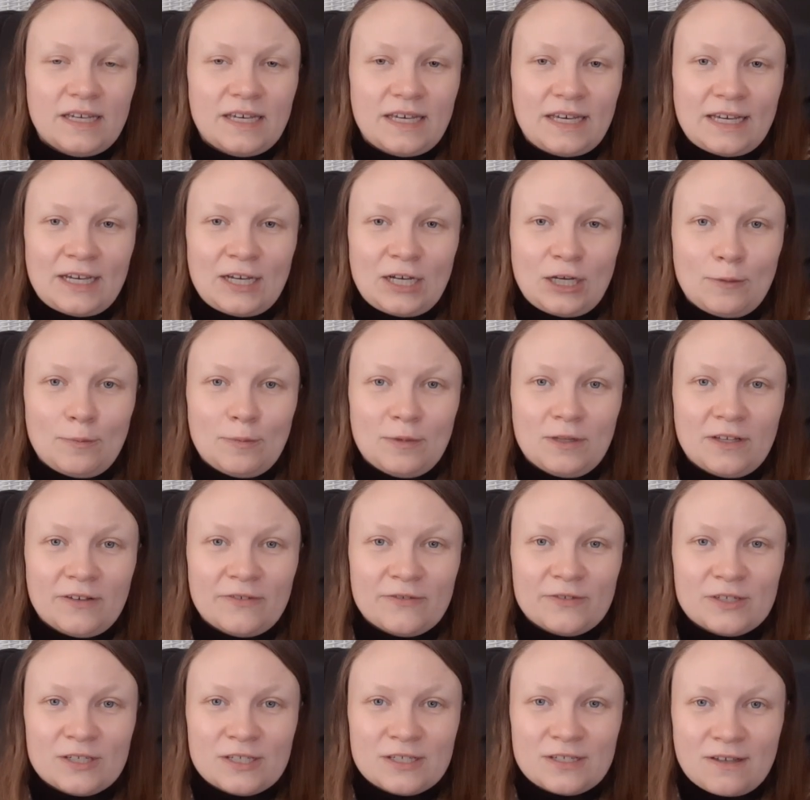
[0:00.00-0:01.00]
a couple of
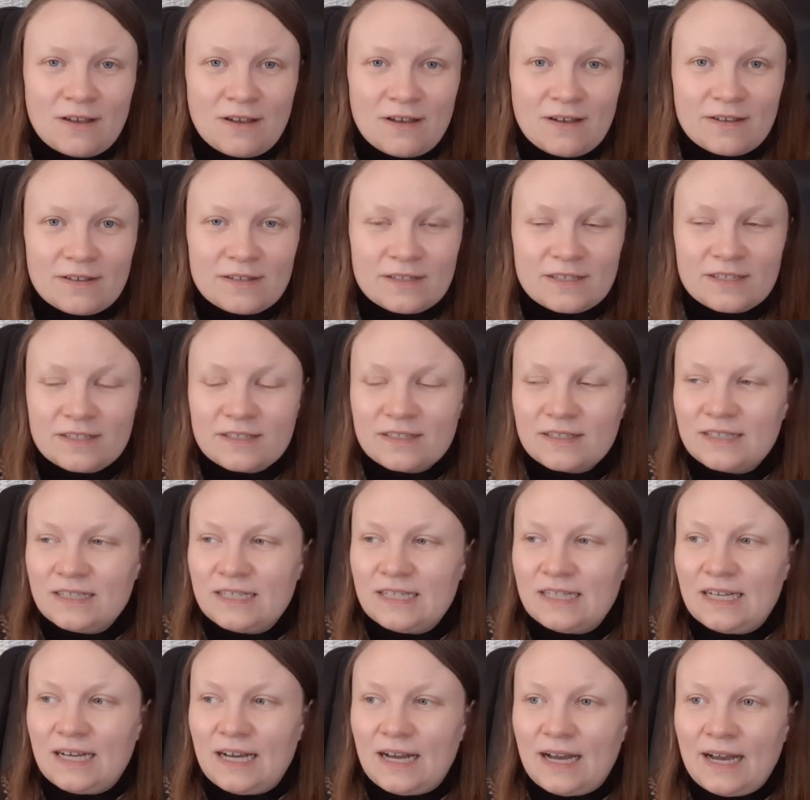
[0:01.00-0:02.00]
socks.
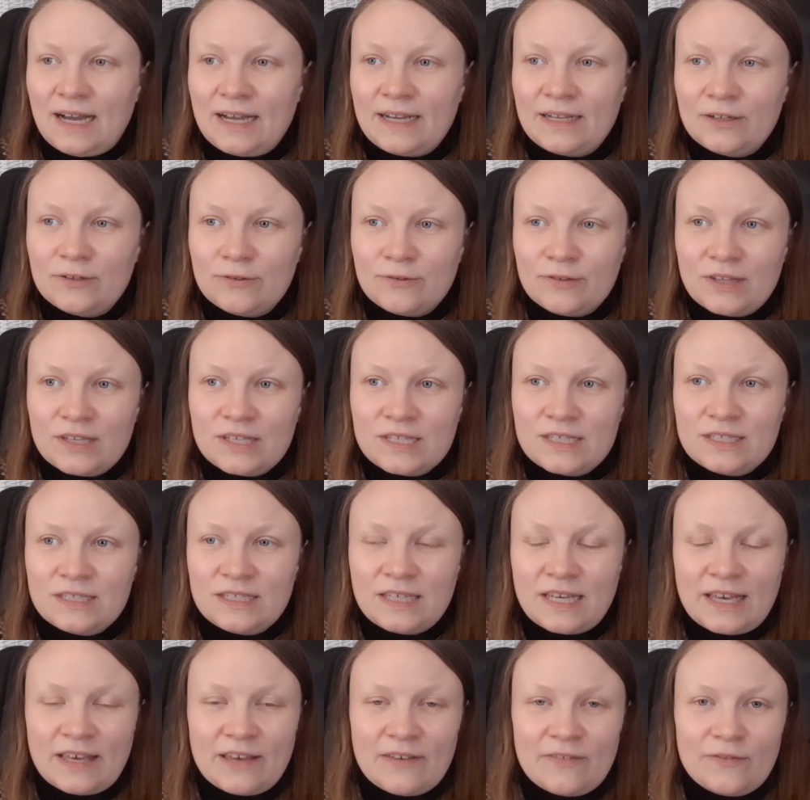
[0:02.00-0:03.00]
I know that she
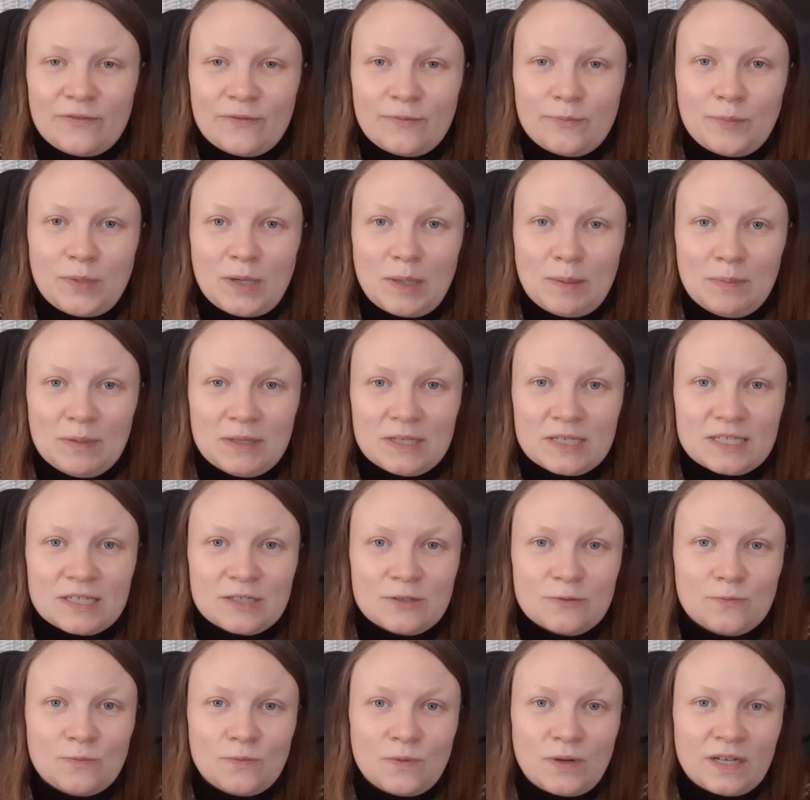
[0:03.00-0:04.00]
have
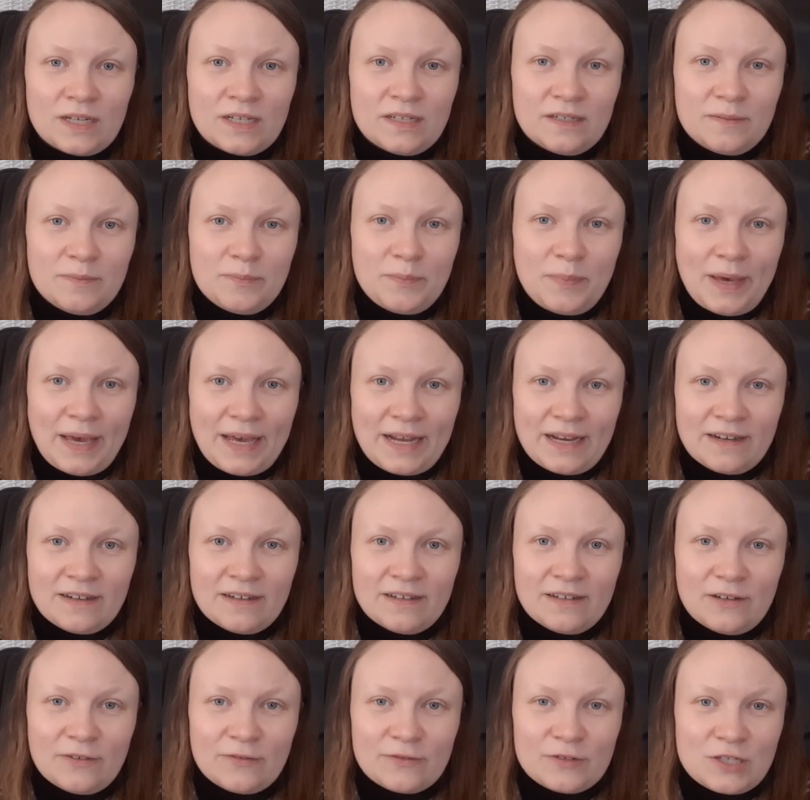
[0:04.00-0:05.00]
published one
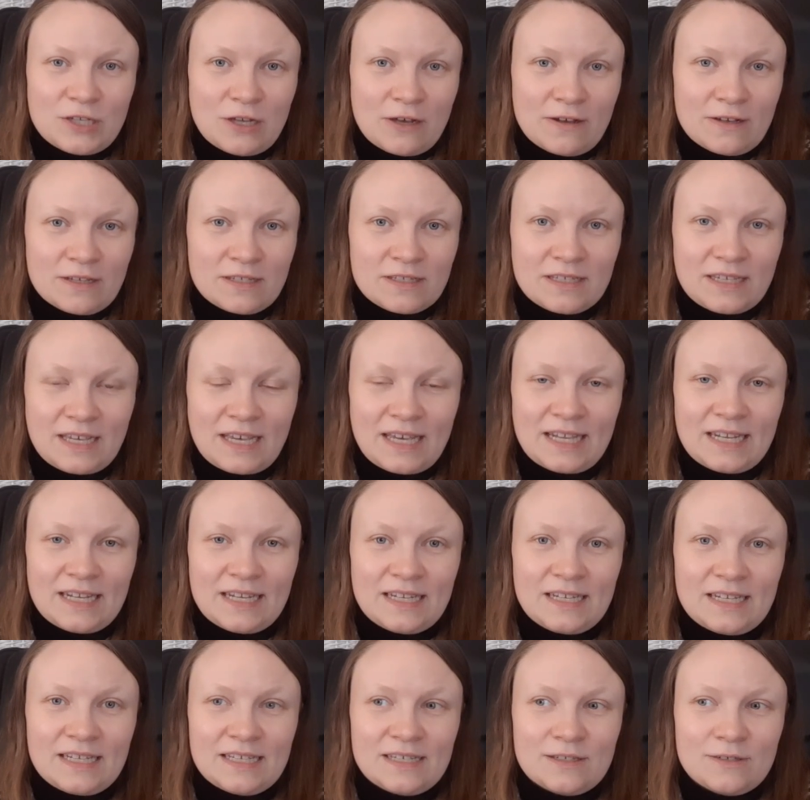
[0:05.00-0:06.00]
pattern of socks
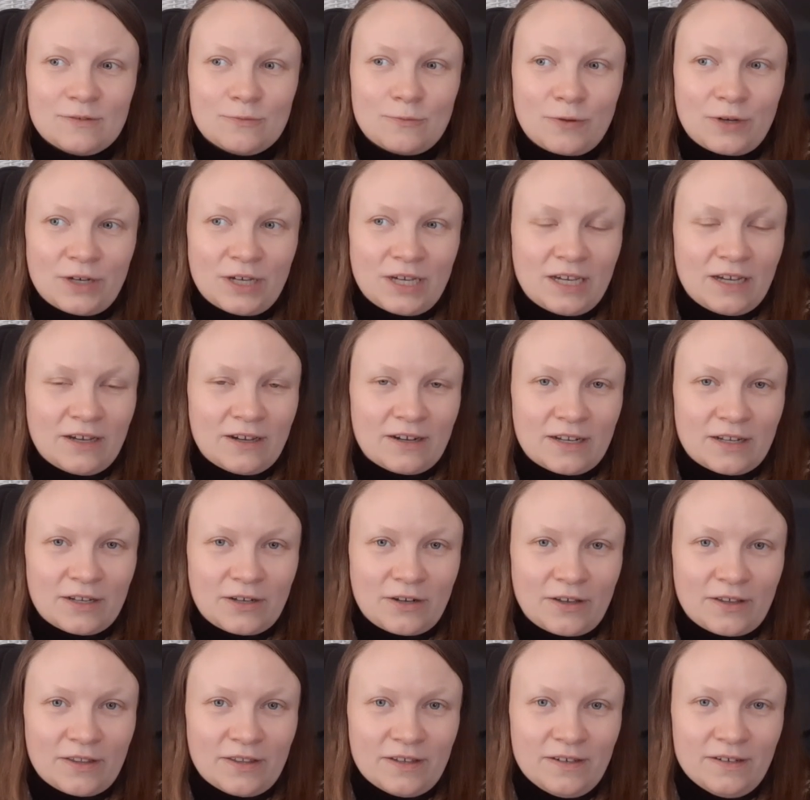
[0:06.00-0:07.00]
and is working on
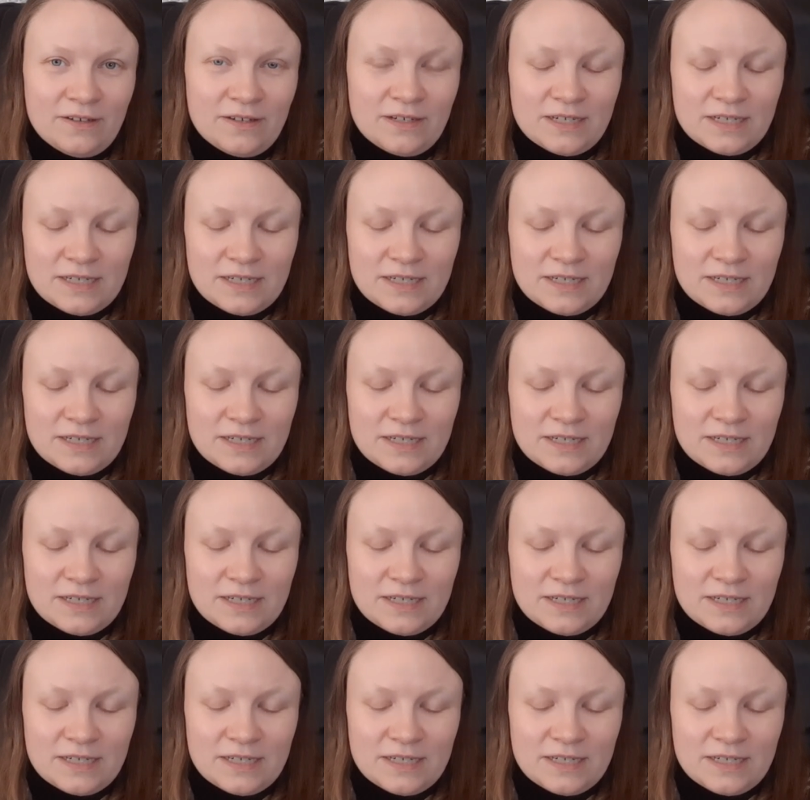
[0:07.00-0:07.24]
another.